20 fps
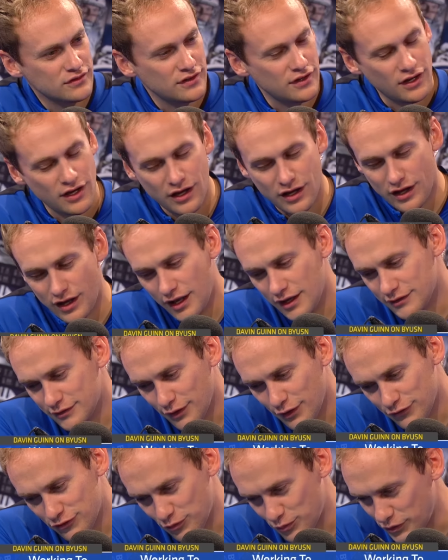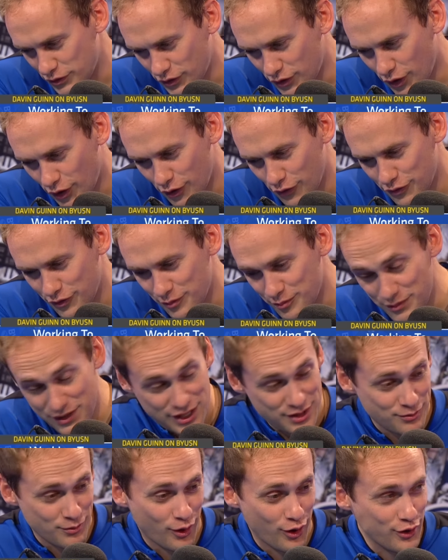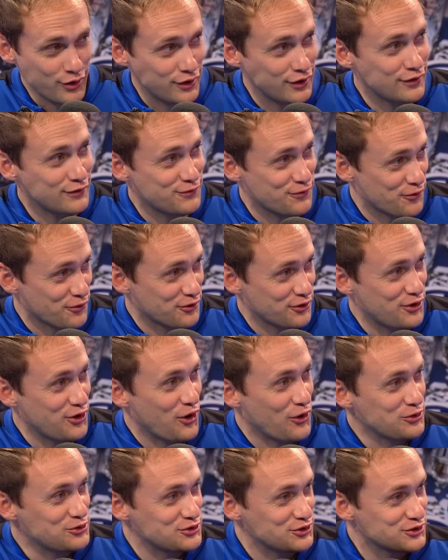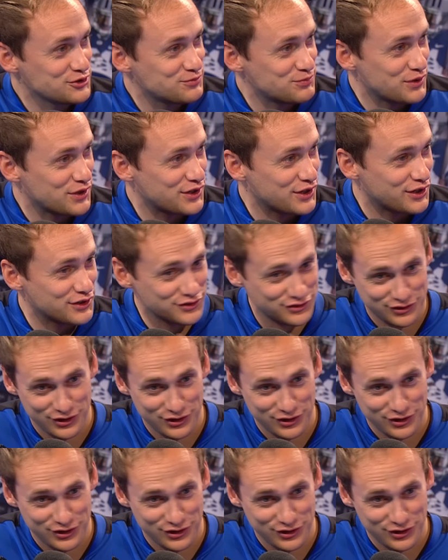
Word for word: uh, has also been called the meat market for the coaches because